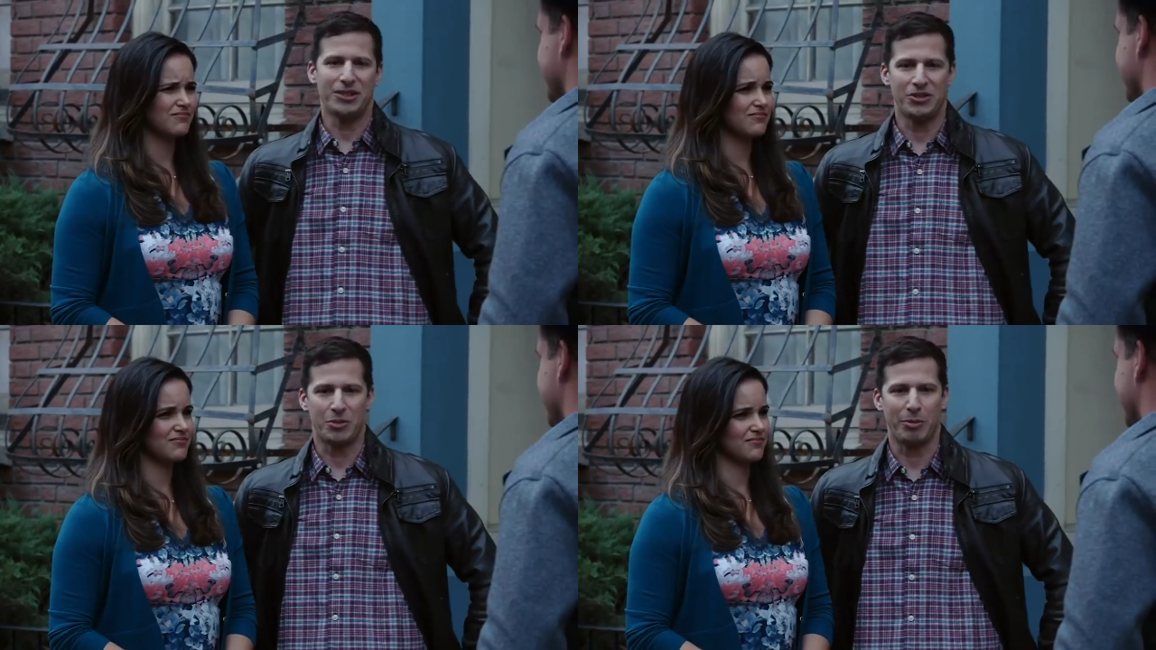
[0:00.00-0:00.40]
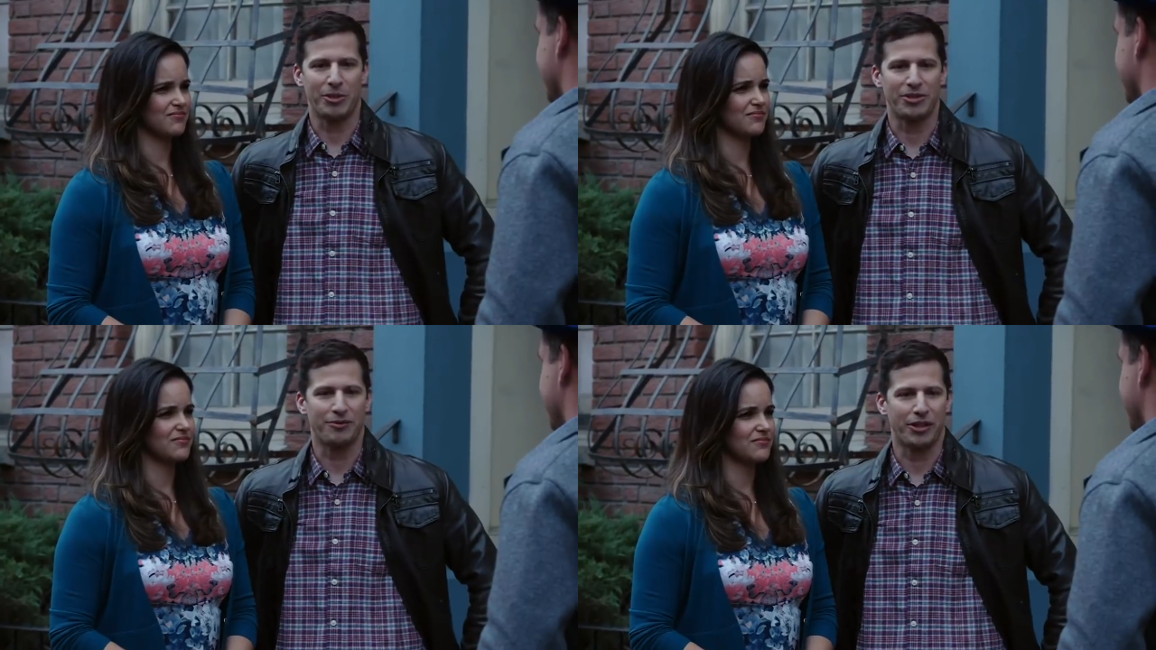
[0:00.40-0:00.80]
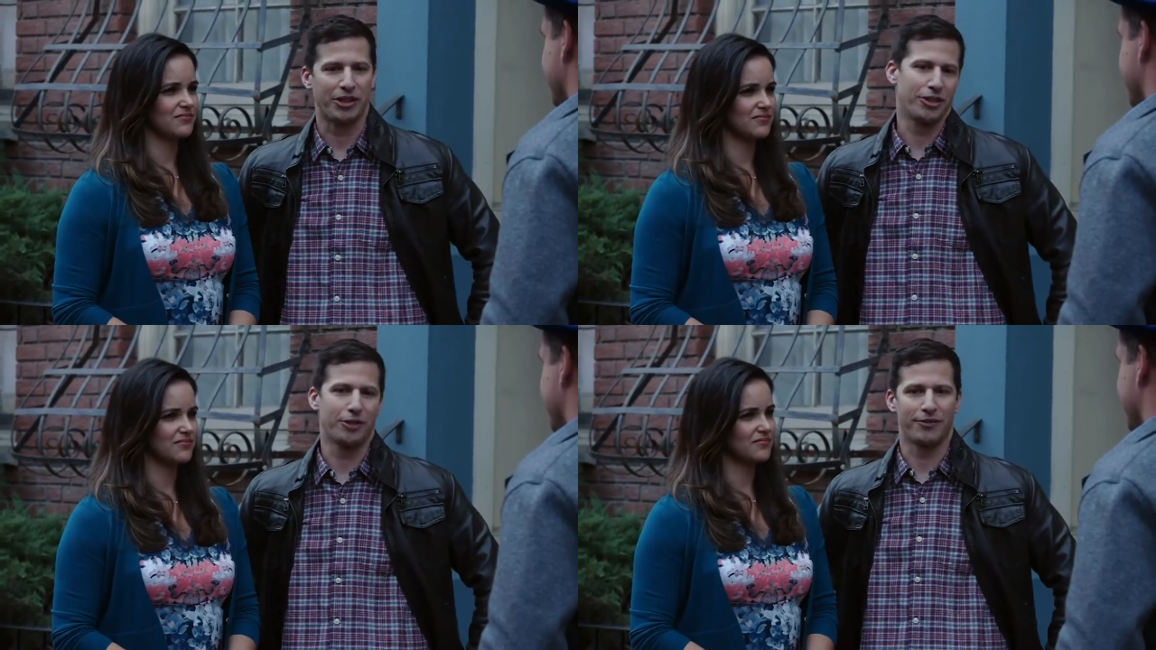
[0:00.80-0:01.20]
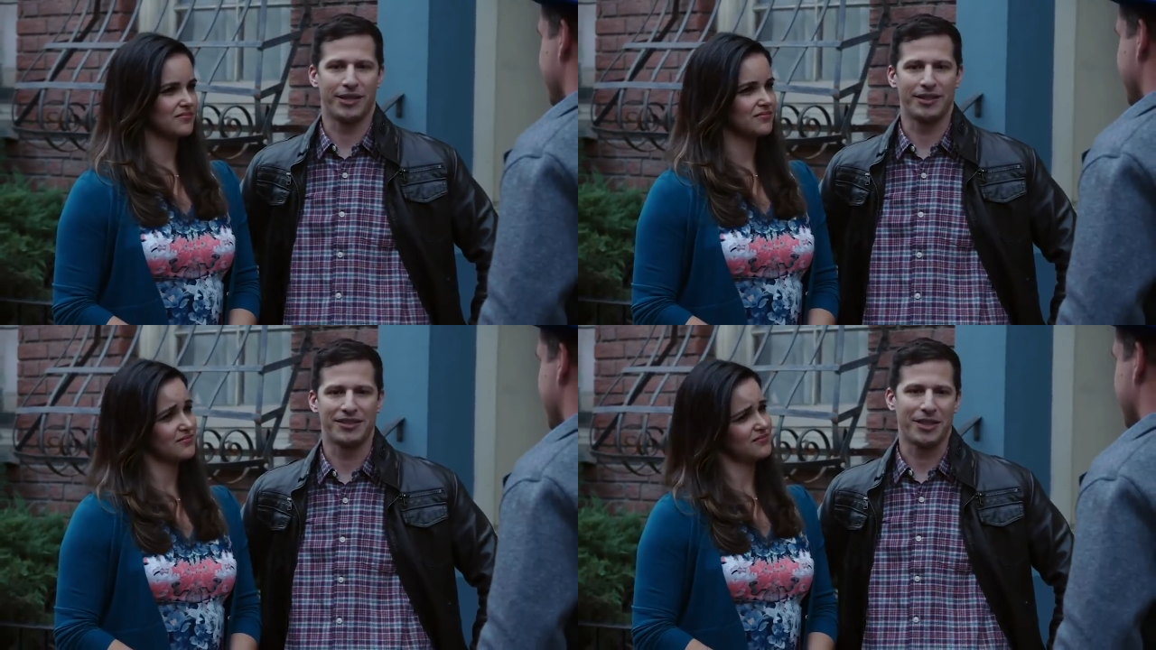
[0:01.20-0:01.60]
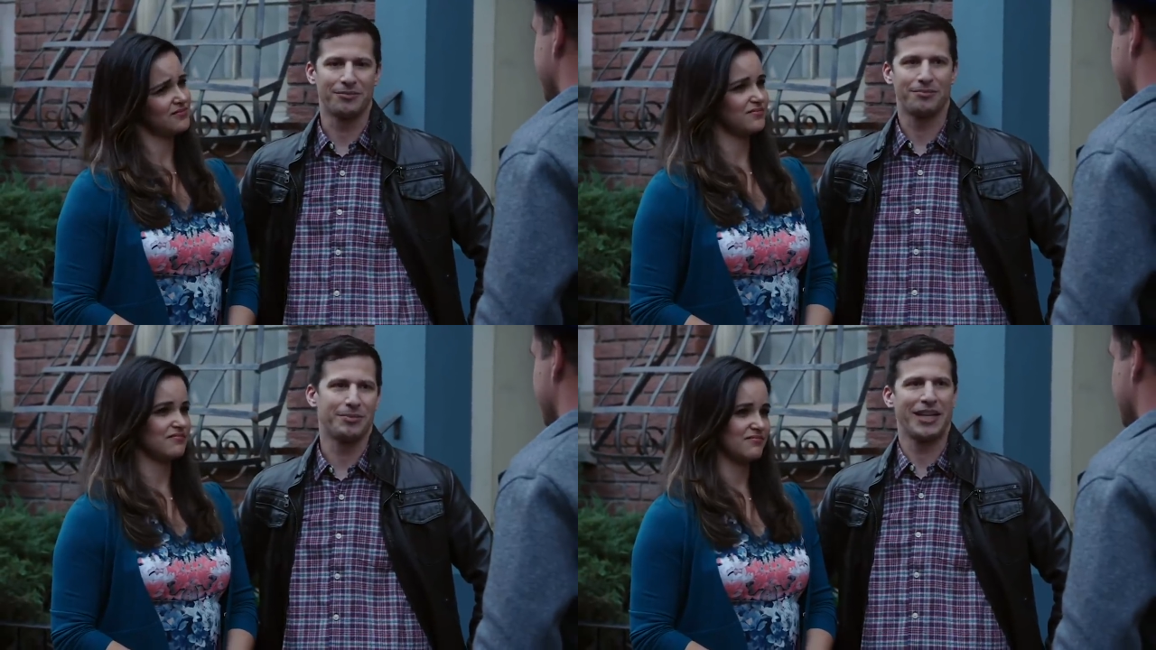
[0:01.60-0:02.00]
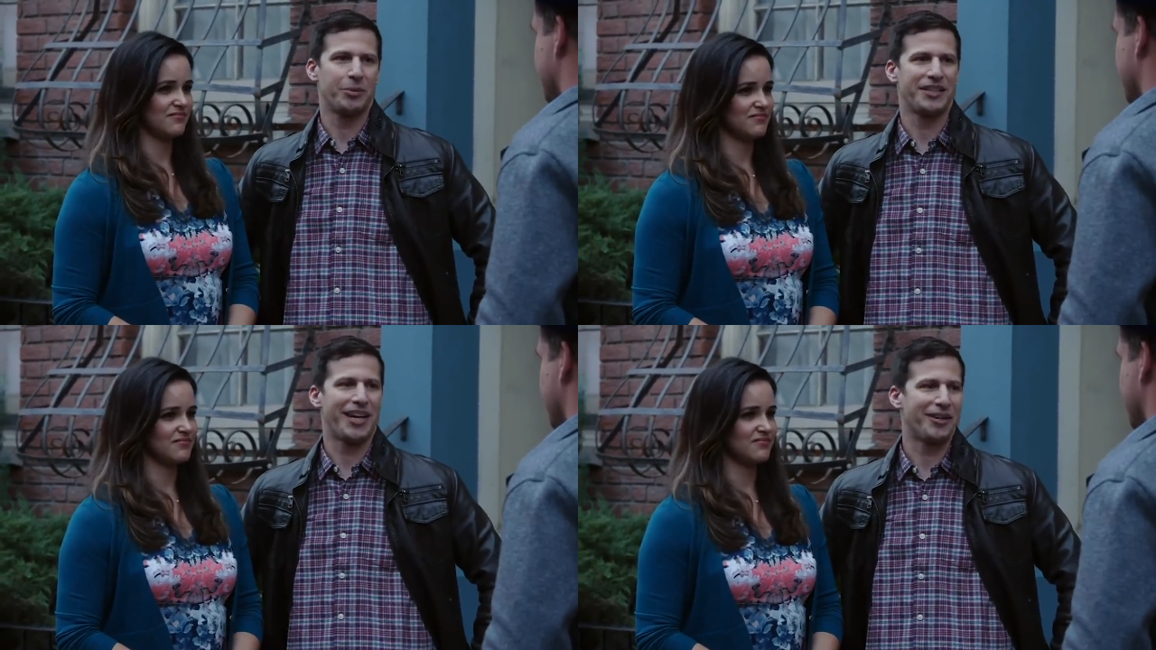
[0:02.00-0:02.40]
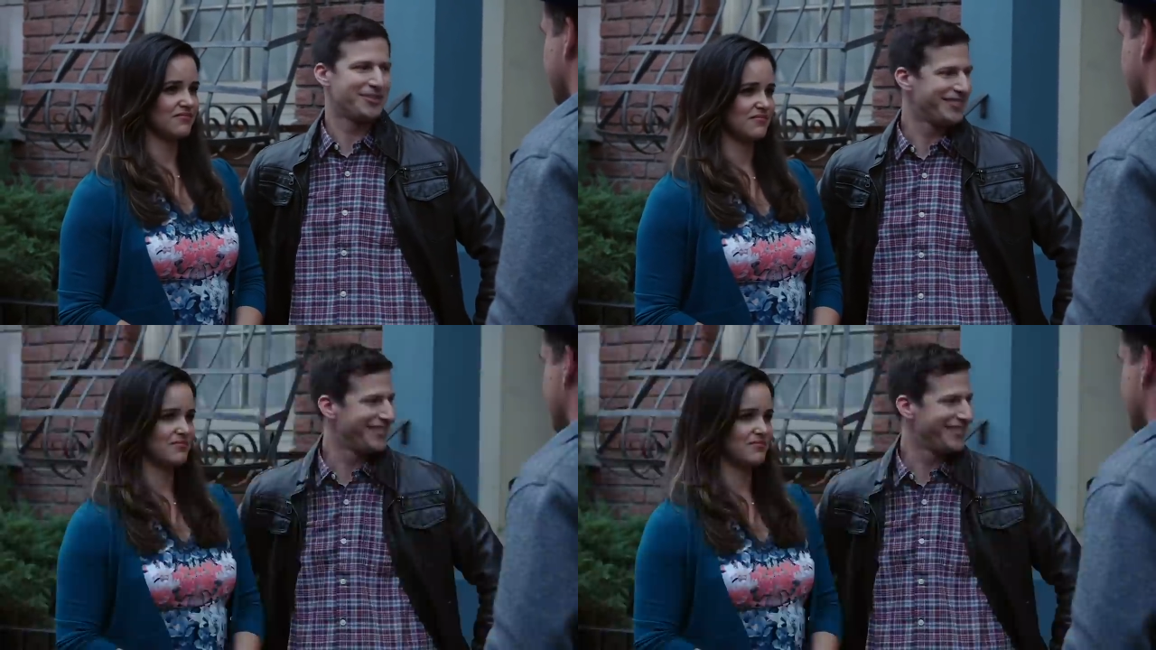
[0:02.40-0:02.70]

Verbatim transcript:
Speaker 1: Oh. you just proposed in front of your girlfriend, so potato, potato.